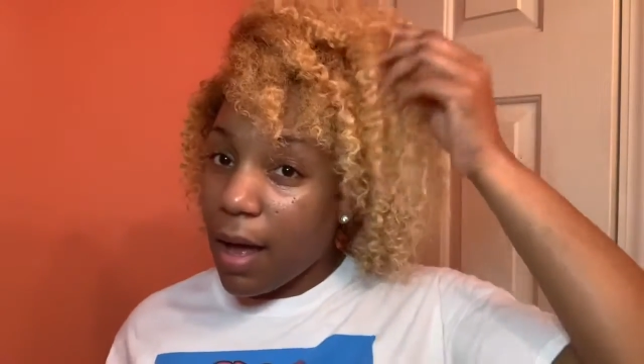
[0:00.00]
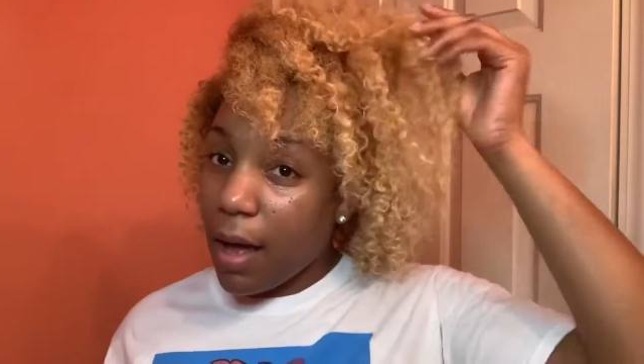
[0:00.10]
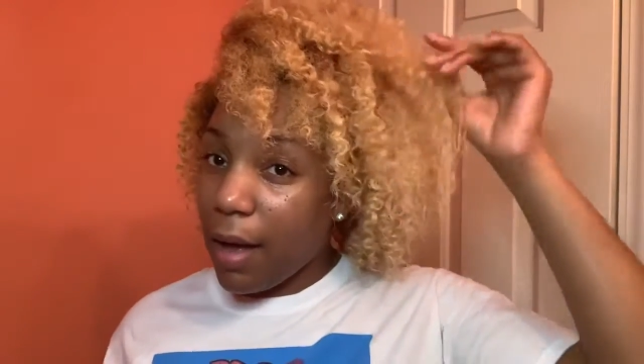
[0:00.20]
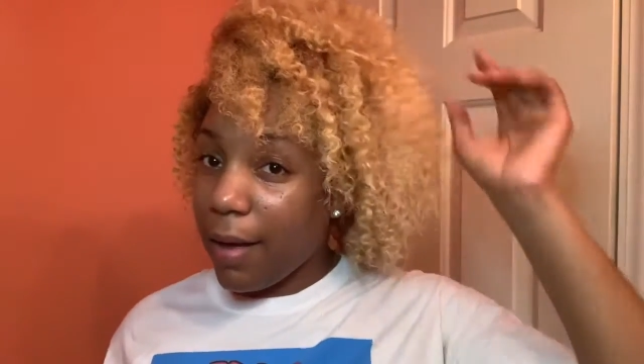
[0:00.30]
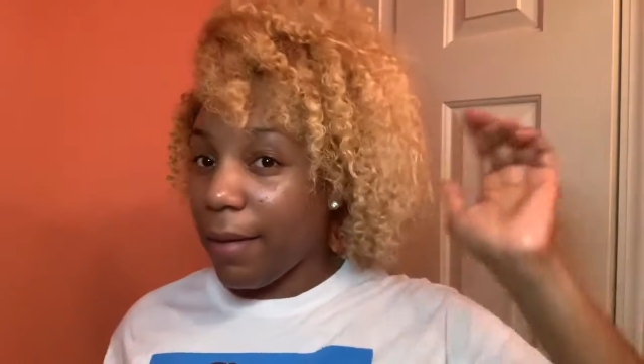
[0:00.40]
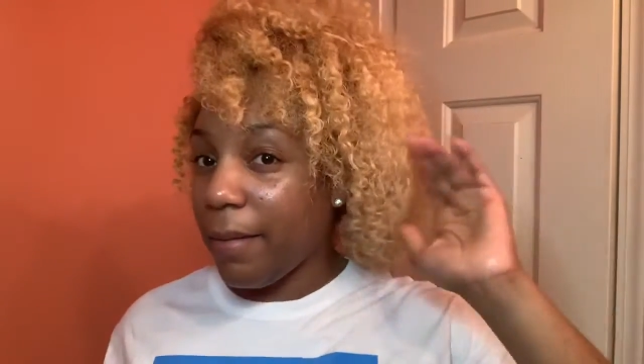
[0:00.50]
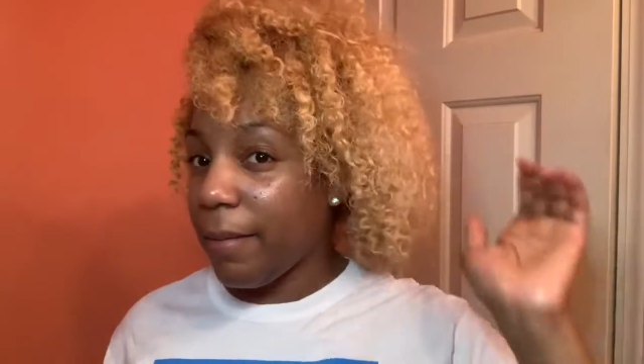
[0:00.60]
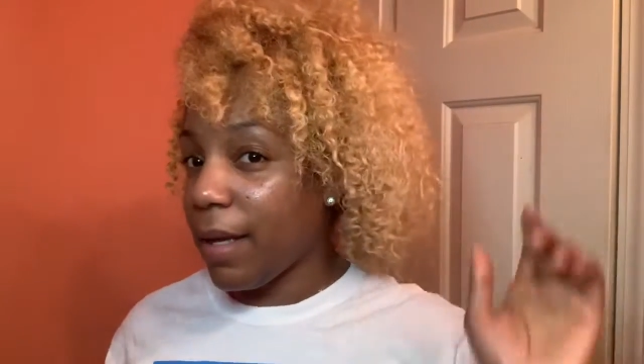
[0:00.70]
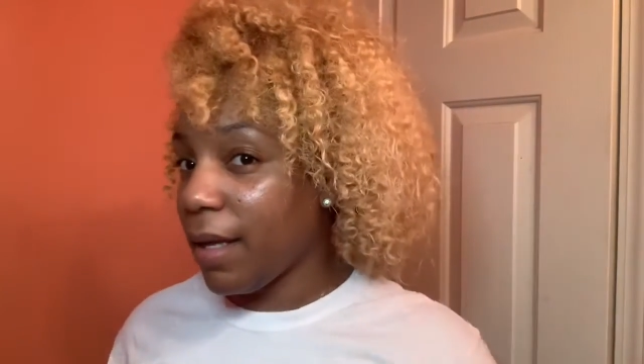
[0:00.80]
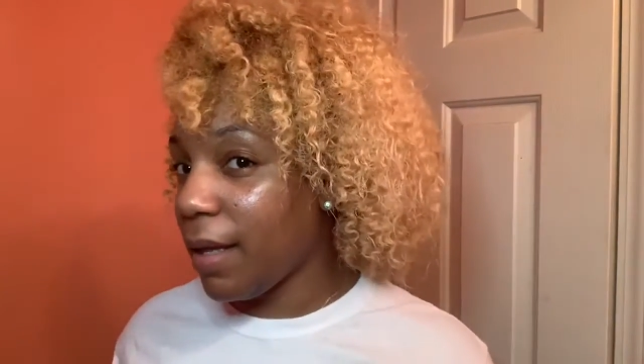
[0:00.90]
And
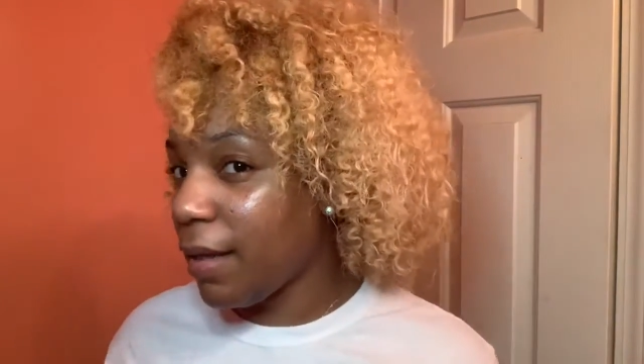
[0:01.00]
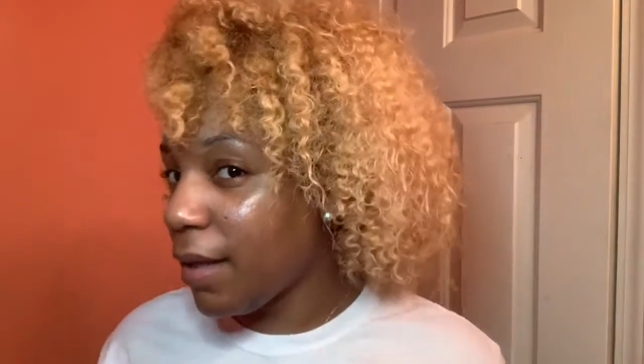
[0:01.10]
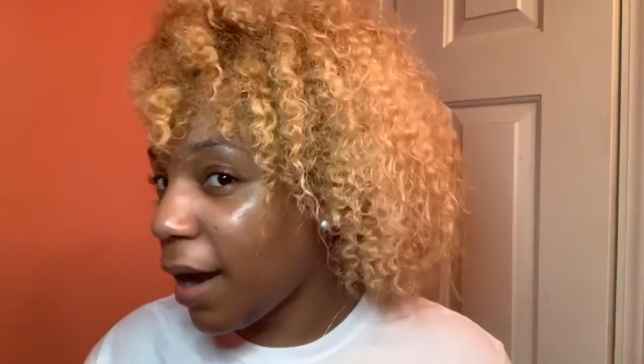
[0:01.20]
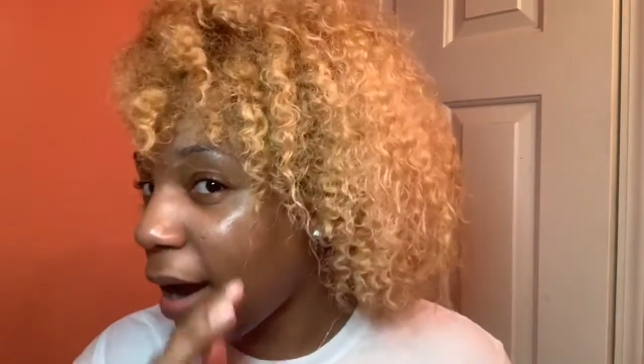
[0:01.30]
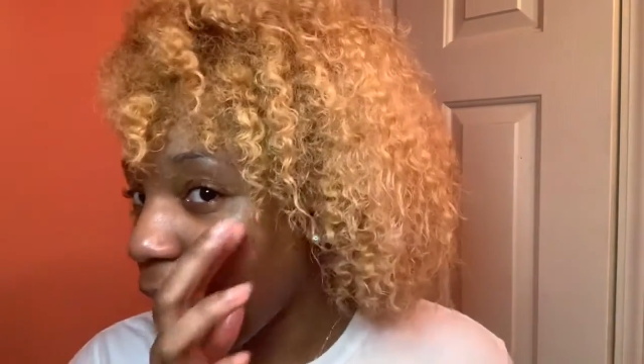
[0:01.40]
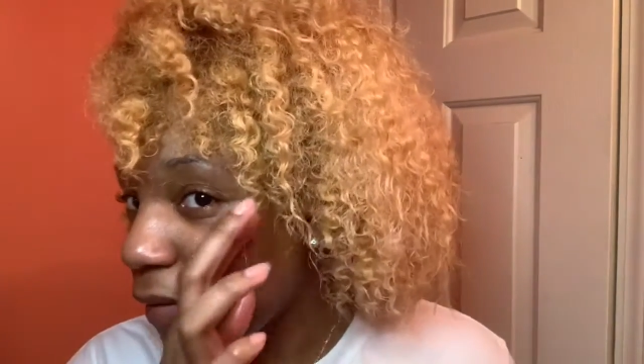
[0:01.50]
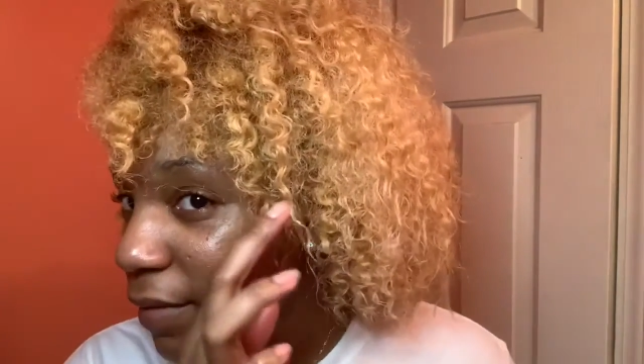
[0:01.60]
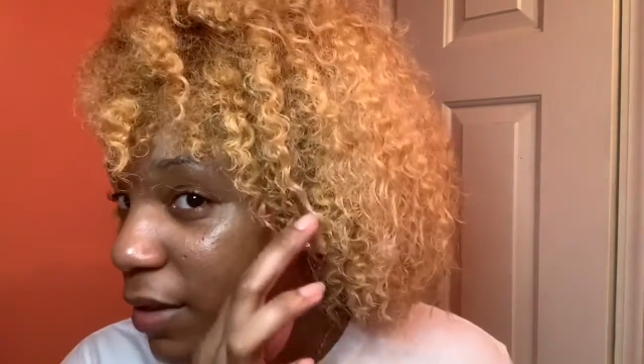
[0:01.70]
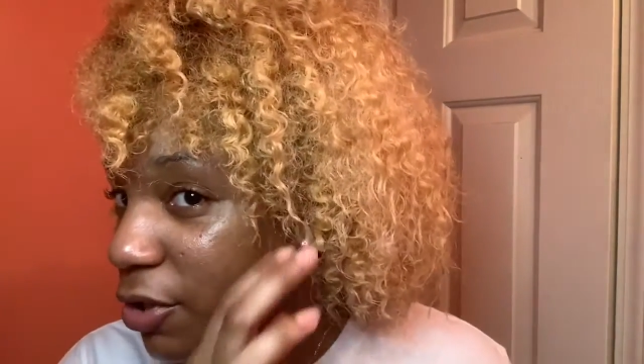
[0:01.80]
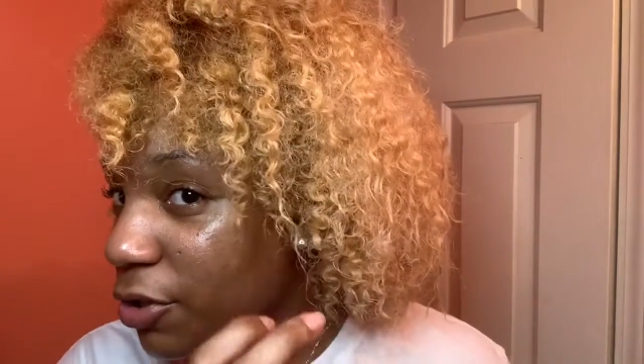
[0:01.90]
then I have
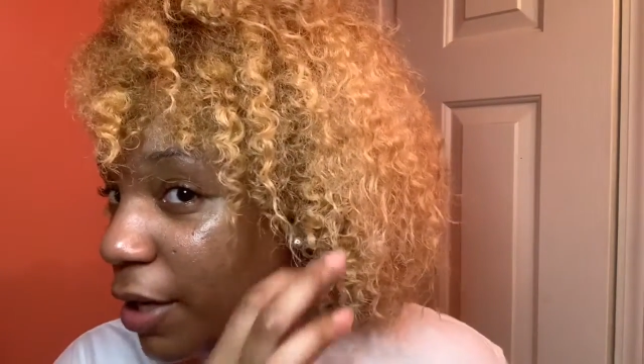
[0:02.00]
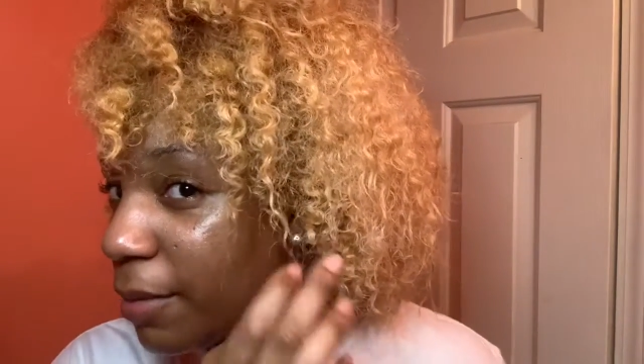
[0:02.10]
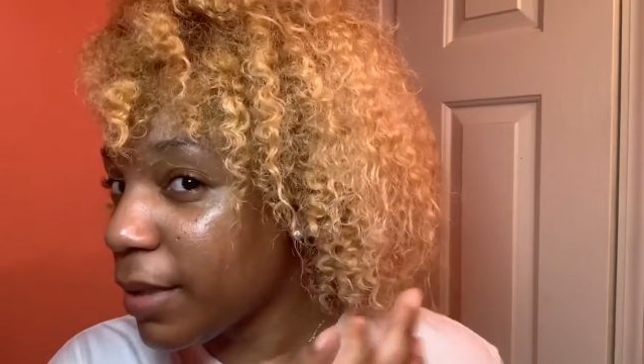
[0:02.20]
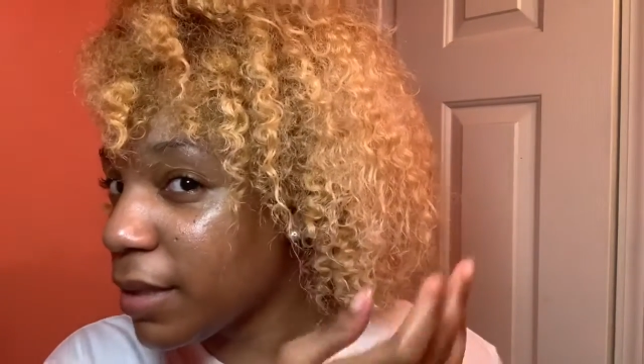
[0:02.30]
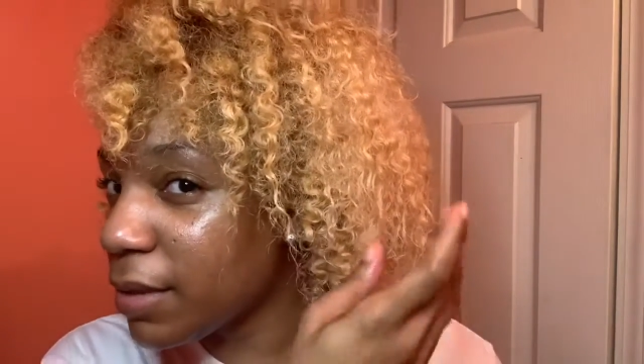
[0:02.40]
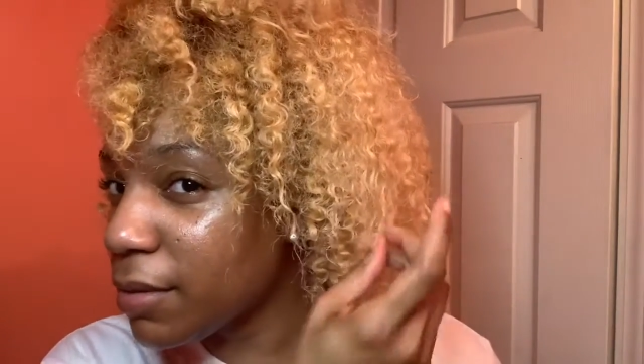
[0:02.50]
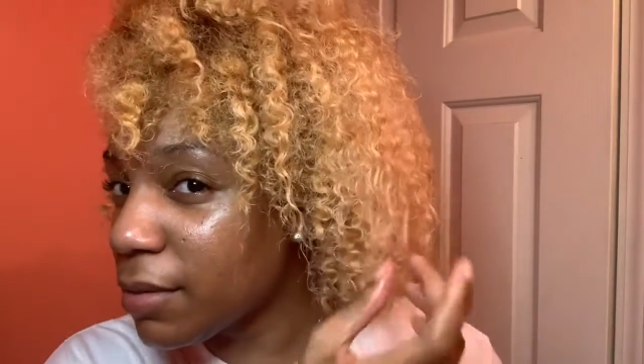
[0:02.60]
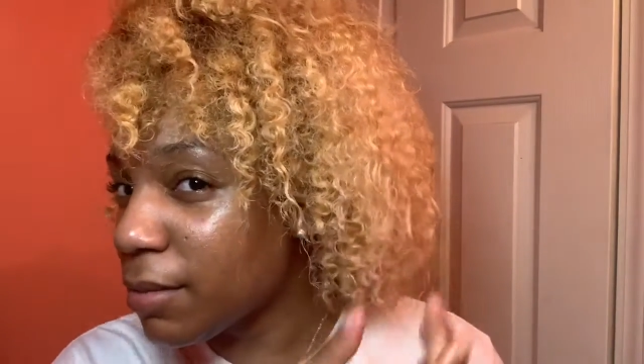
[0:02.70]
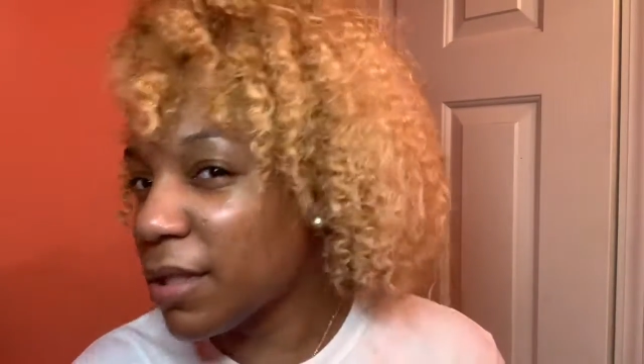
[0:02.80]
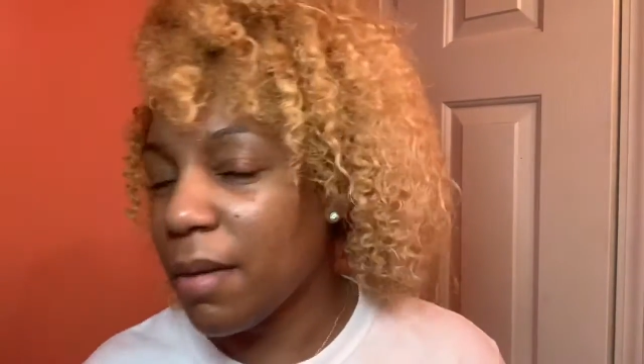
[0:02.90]
these straighter pieces,
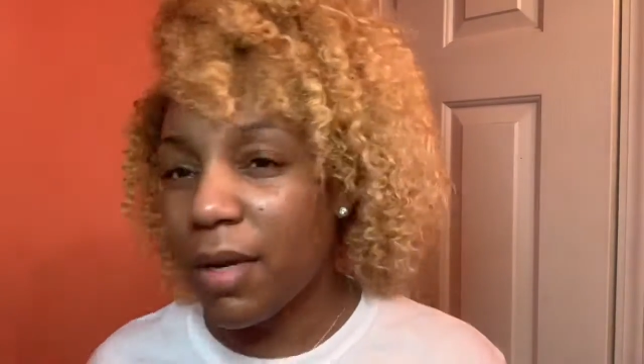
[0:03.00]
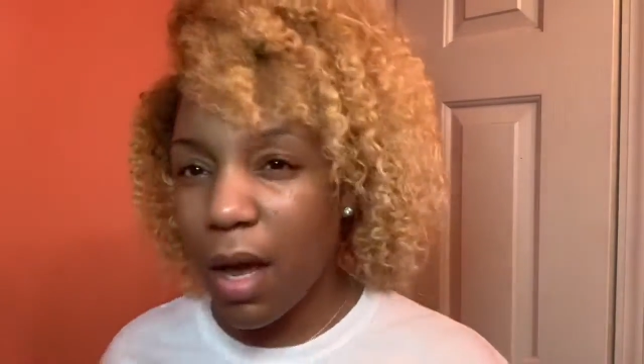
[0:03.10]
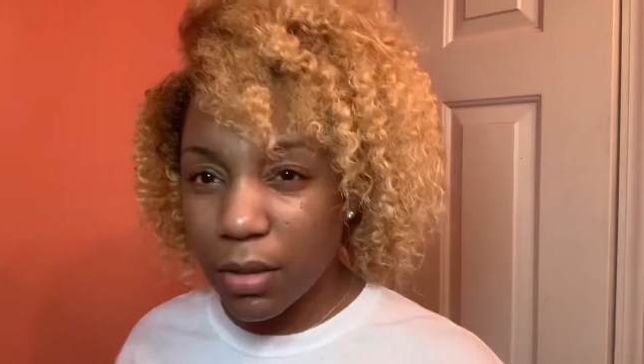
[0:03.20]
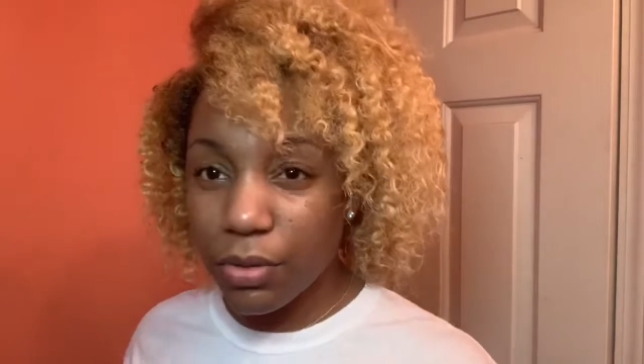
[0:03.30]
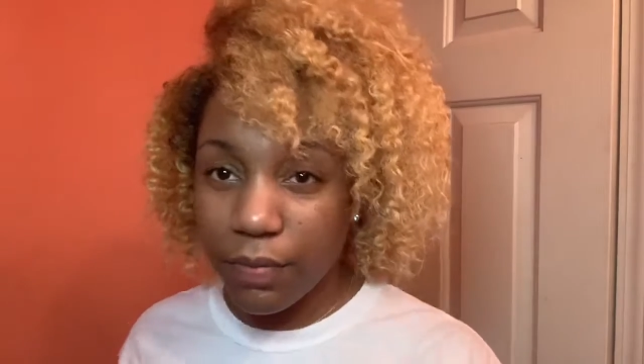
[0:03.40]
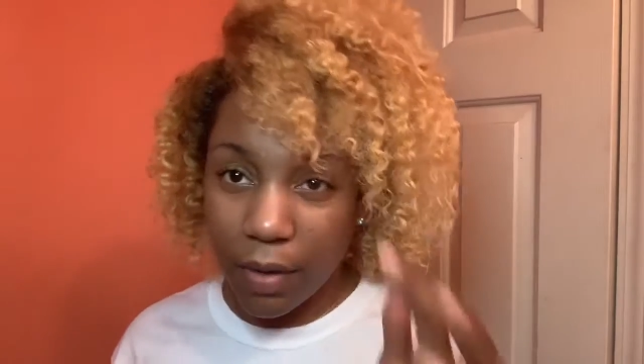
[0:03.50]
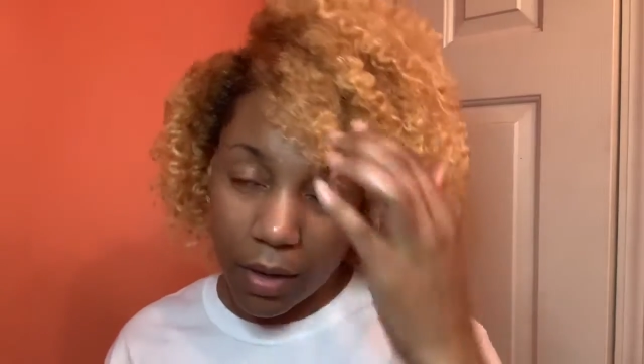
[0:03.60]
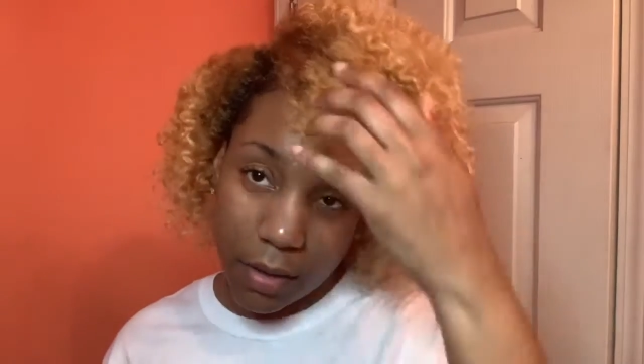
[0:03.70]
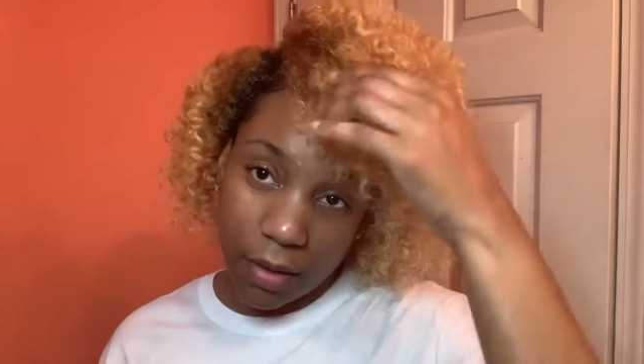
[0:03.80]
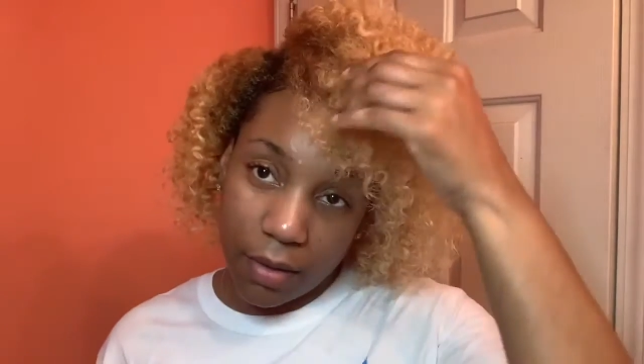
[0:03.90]
which I'm not too fond
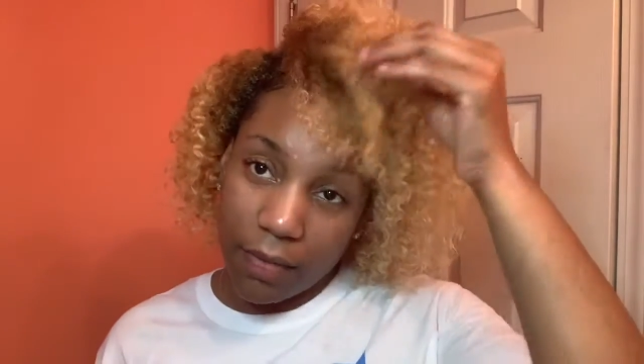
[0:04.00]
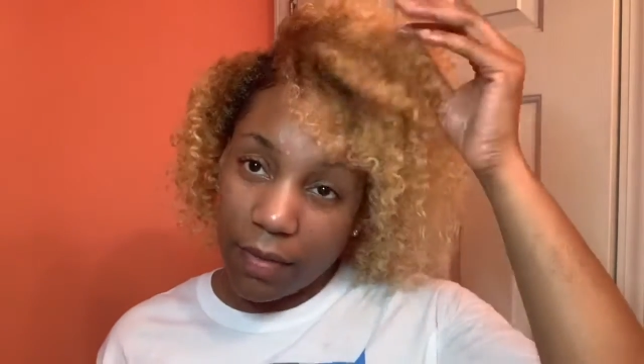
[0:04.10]
of.